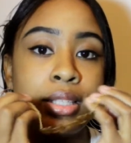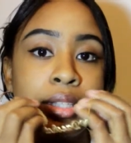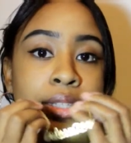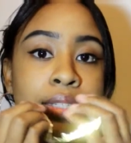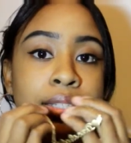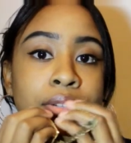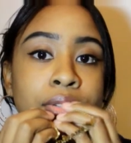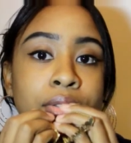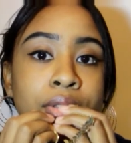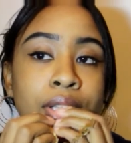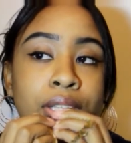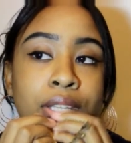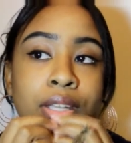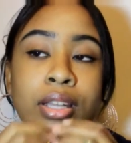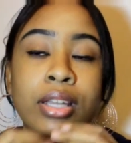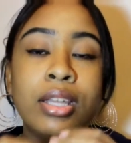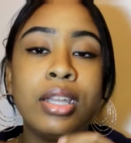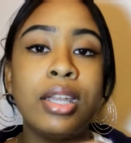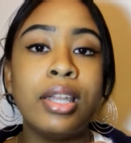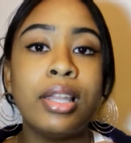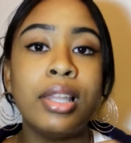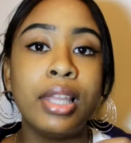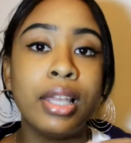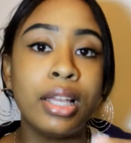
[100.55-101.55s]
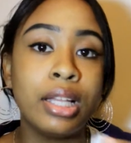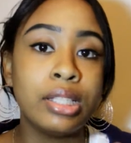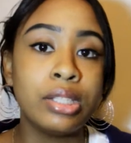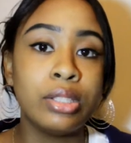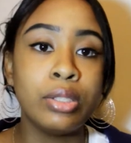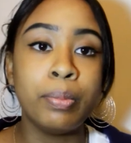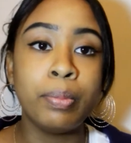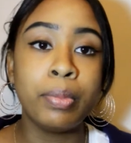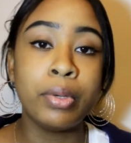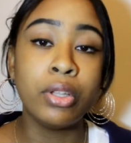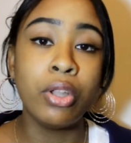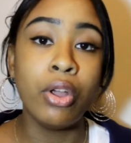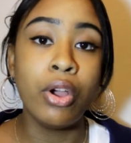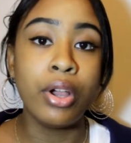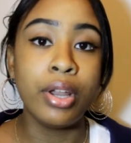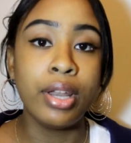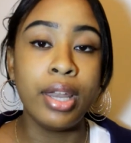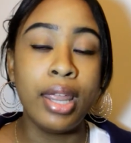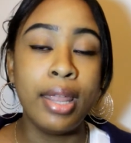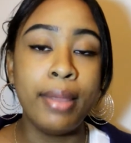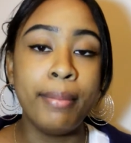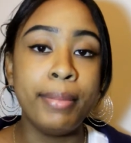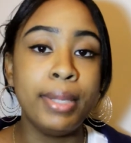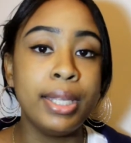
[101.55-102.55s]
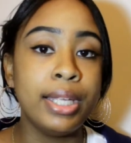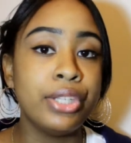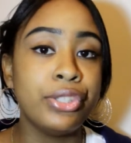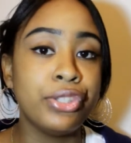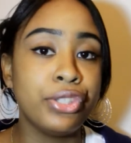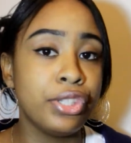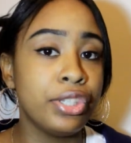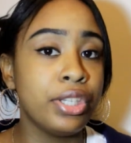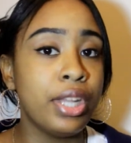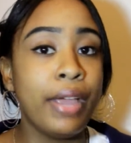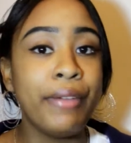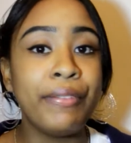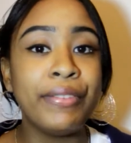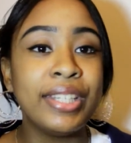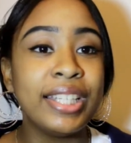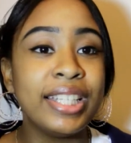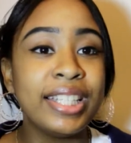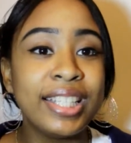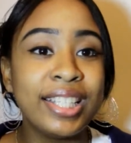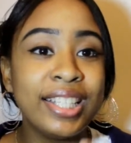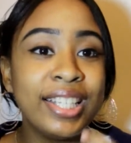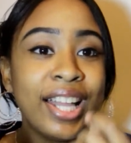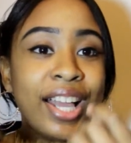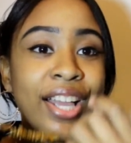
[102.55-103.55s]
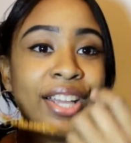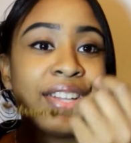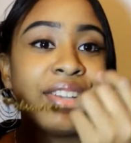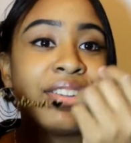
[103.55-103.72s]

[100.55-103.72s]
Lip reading: and don't think you're going to get like a super long name, because you're definitely not.